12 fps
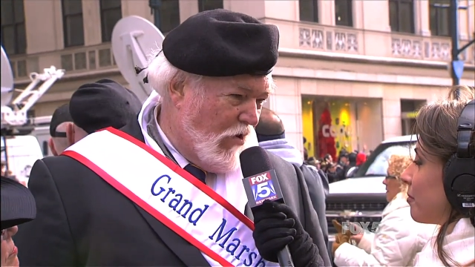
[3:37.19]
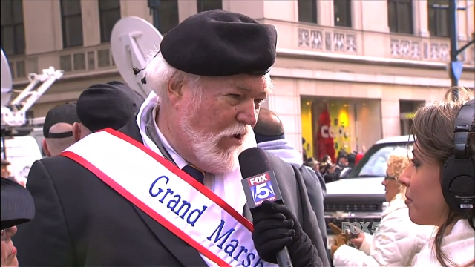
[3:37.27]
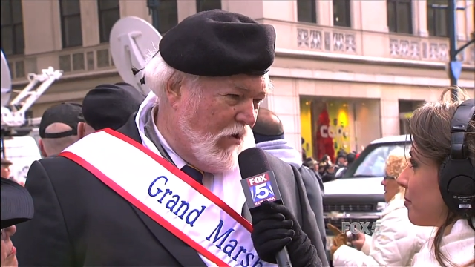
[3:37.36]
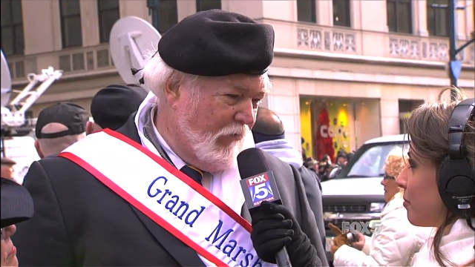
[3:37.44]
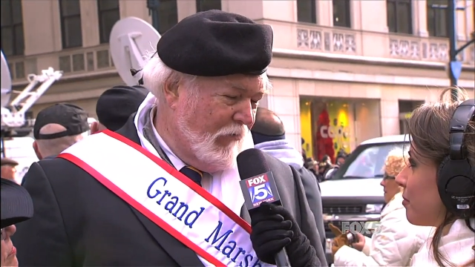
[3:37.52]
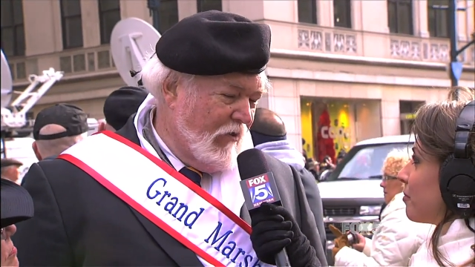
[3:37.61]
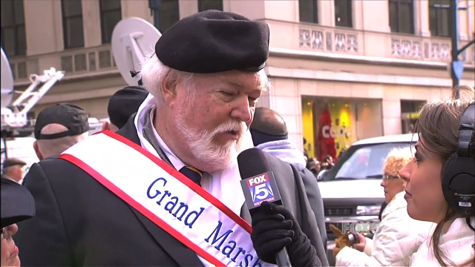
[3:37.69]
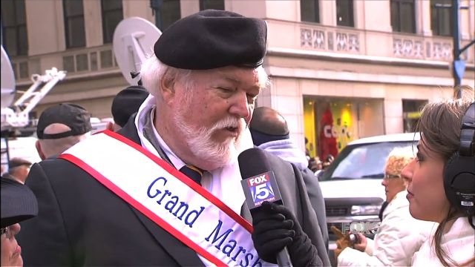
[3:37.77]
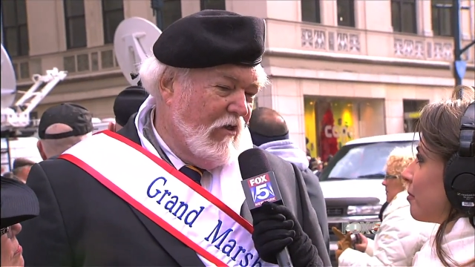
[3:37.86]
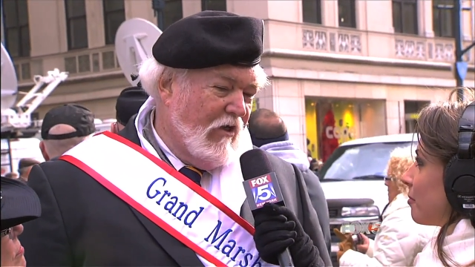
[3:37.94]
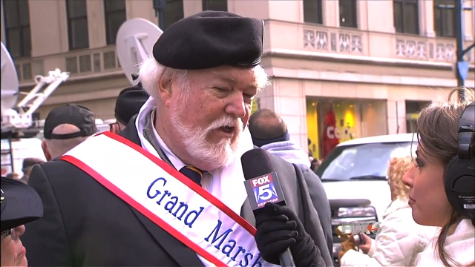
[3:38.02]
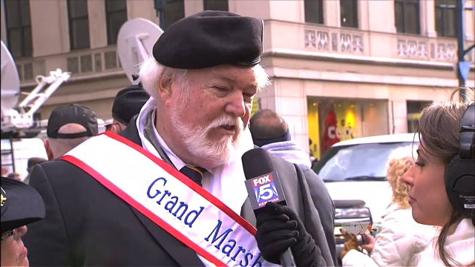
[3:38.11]
War,
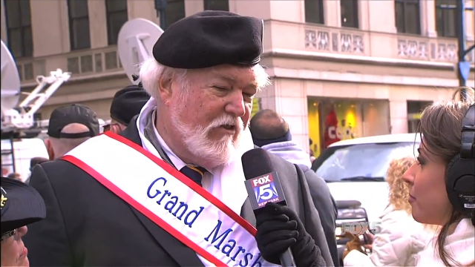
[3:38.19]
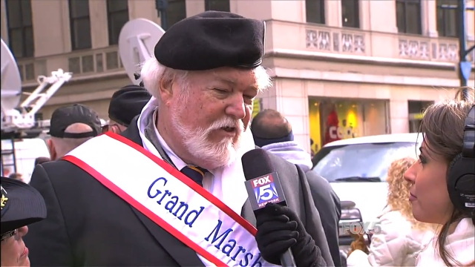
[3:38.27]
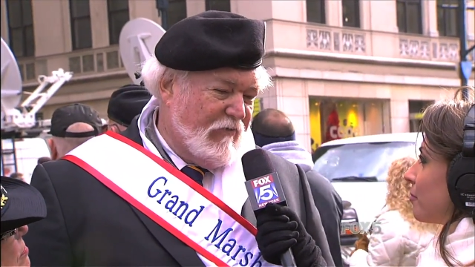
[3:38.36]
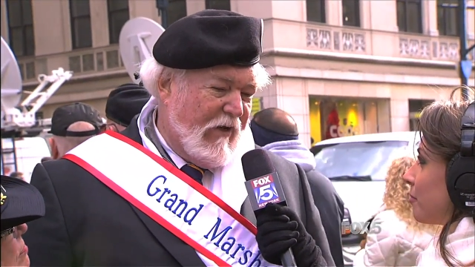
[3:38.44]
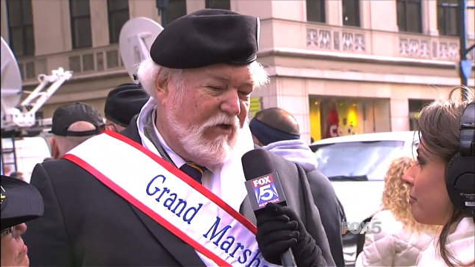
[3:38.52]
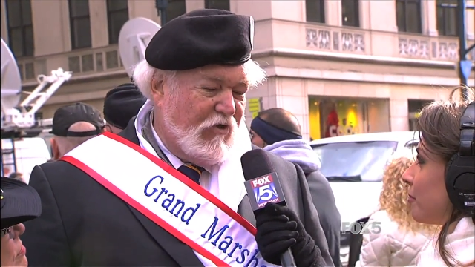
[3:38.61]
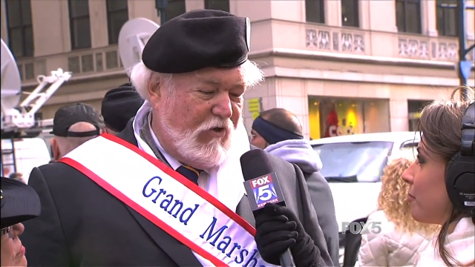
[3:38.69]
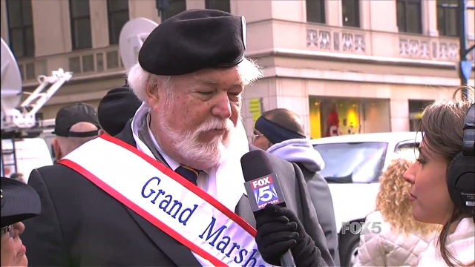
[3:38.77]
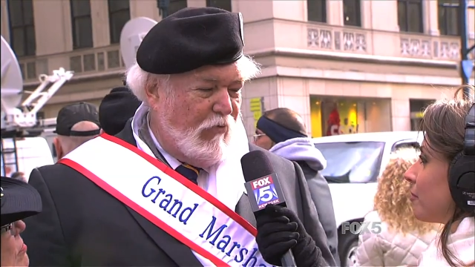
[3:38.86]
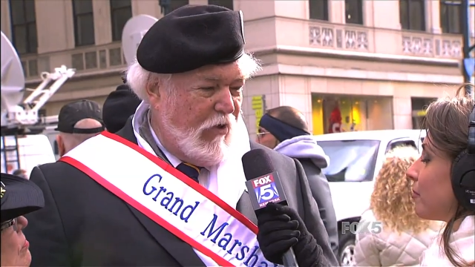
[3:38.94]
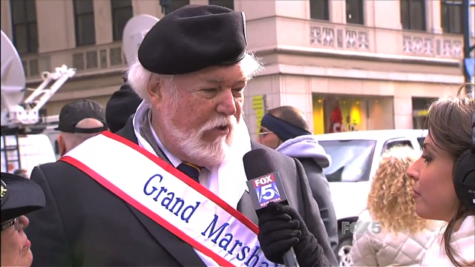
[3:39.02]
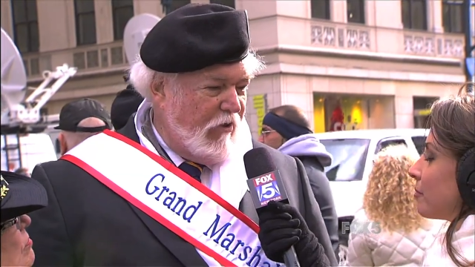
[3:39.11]
it's
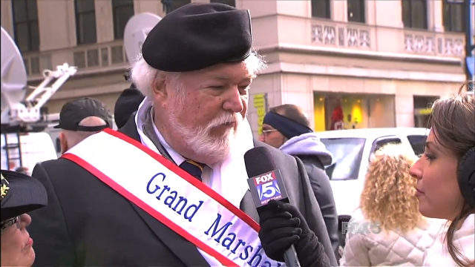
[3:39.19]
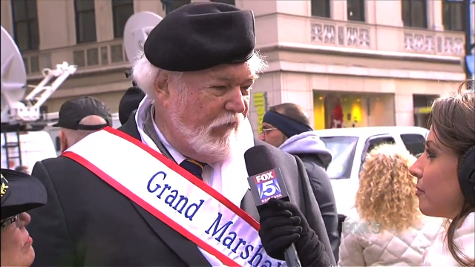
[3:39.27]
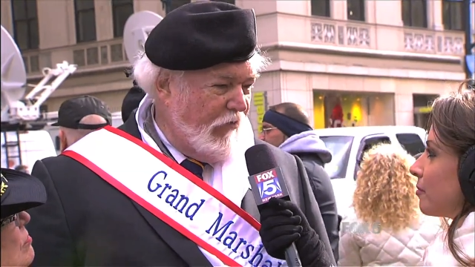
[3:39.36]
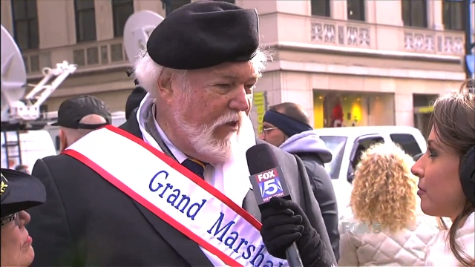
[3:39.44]
especially poignant for